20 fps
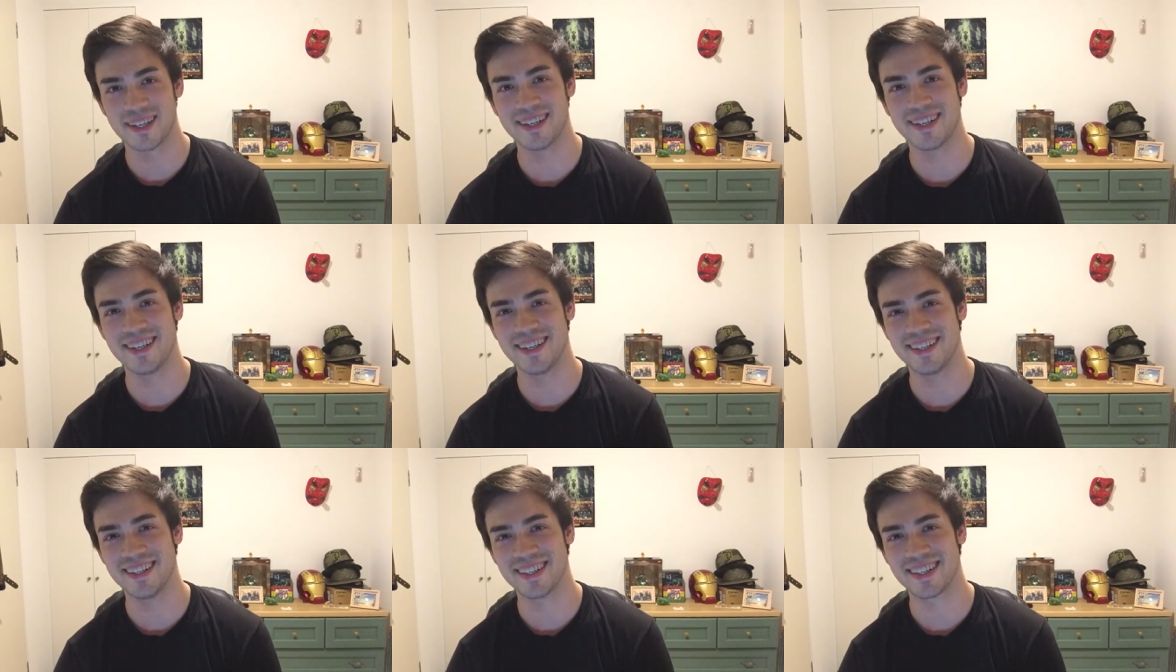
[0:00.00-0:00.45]

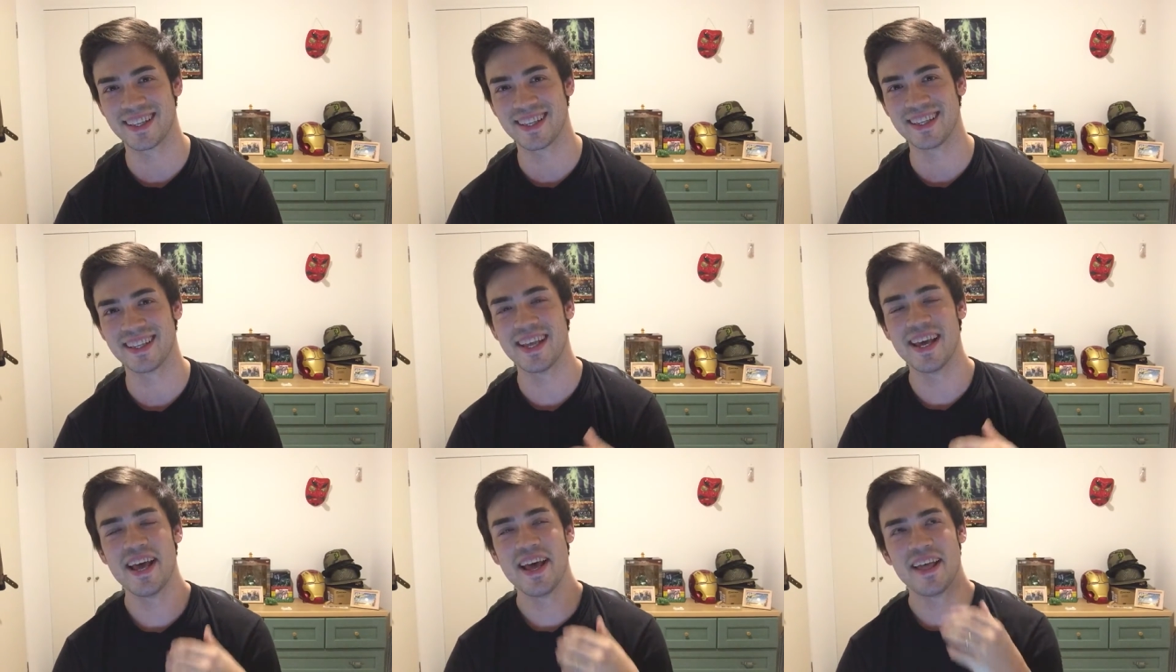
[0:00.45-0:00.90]

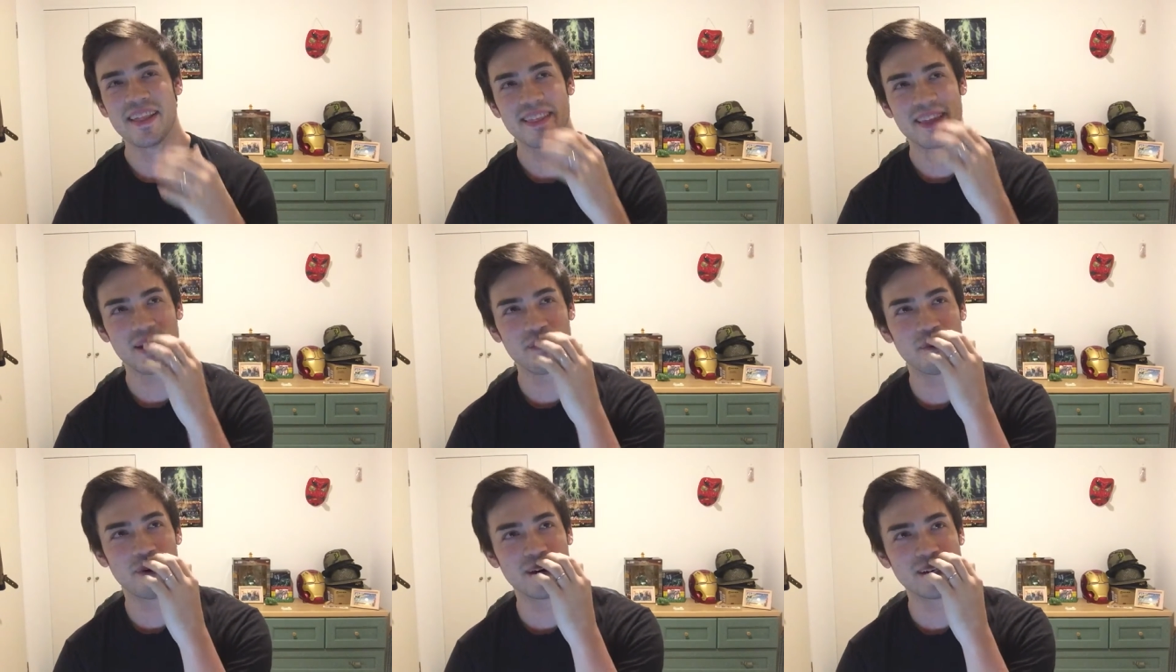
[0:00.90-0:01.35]

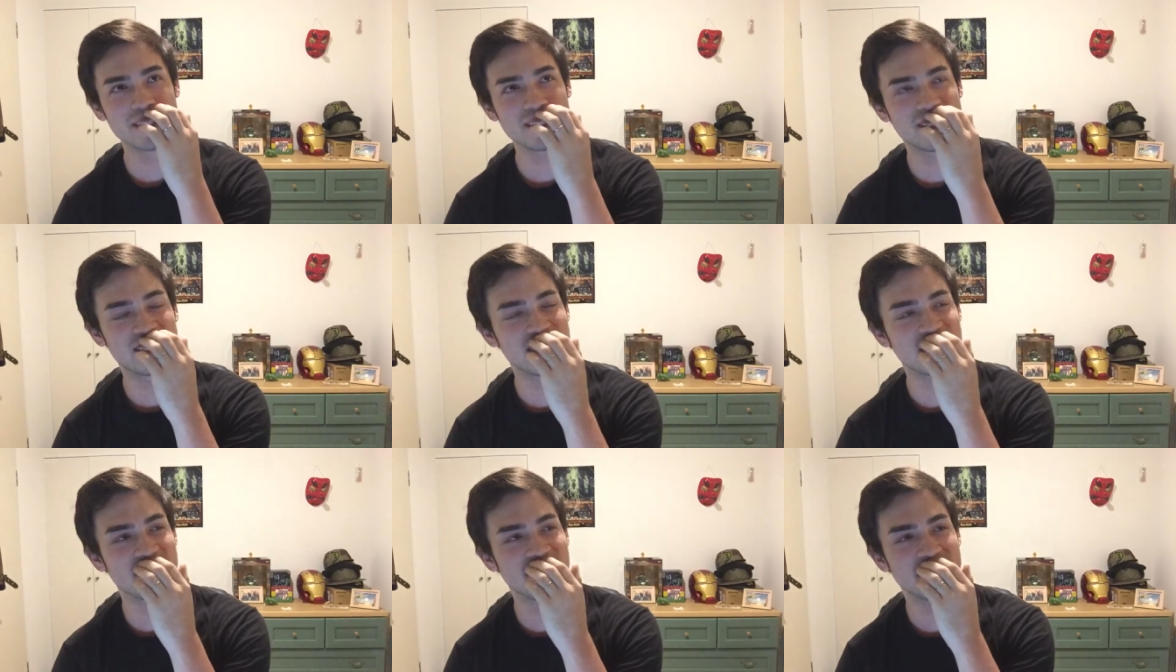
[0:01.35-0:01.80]
they want
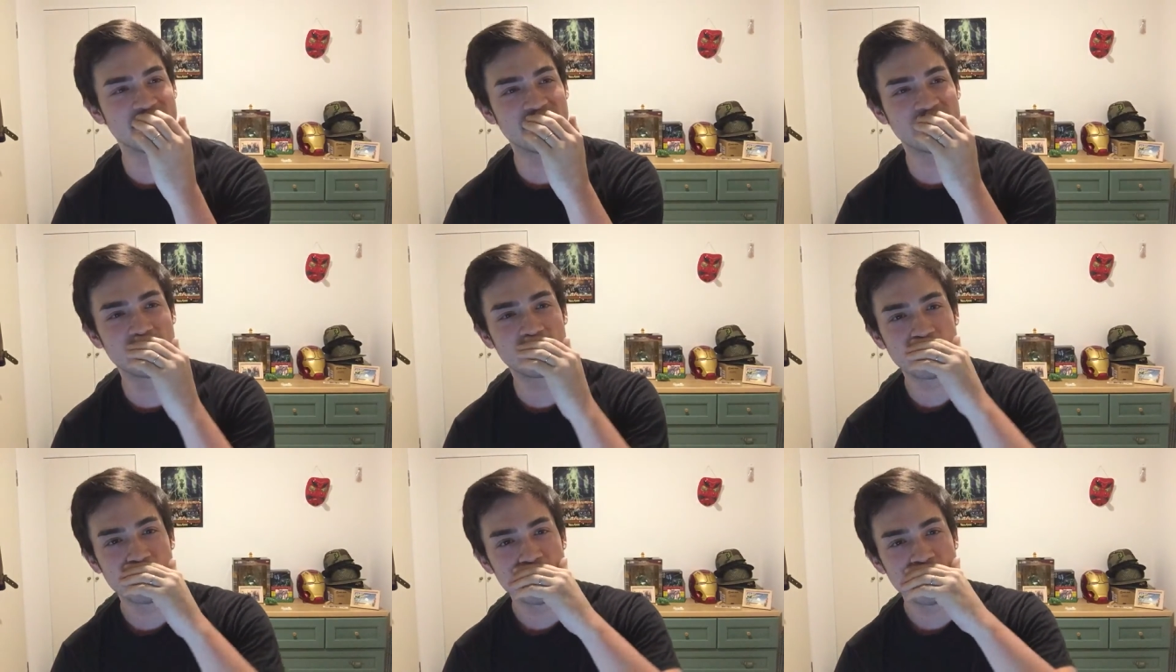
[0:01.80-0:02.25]

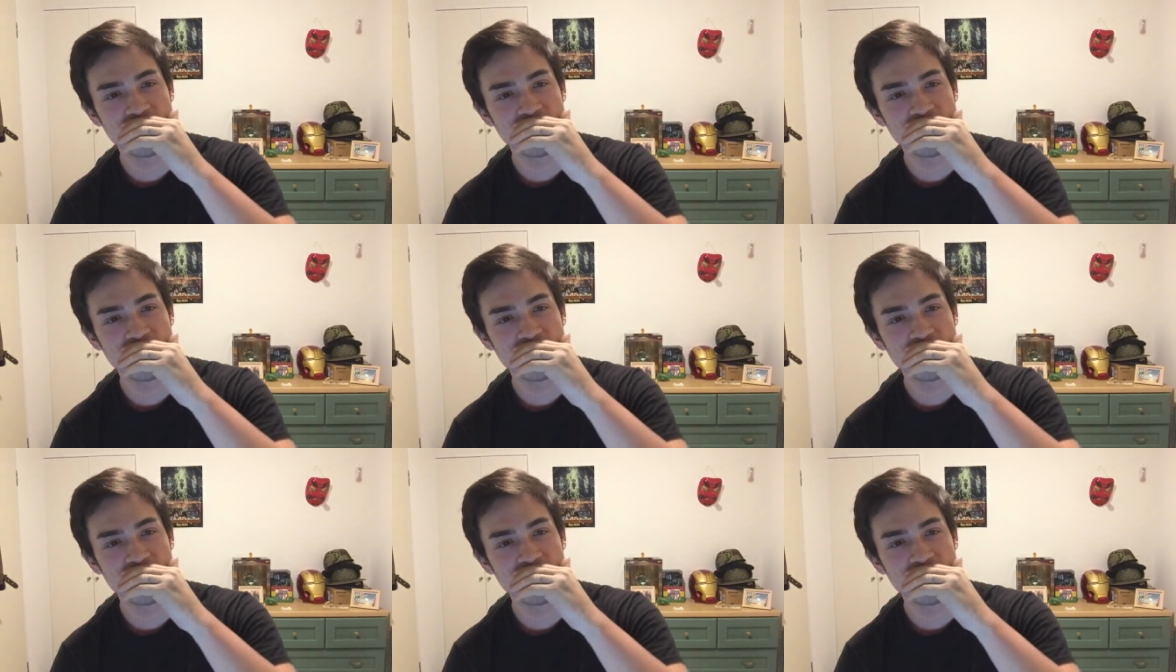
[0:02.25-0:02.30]
to,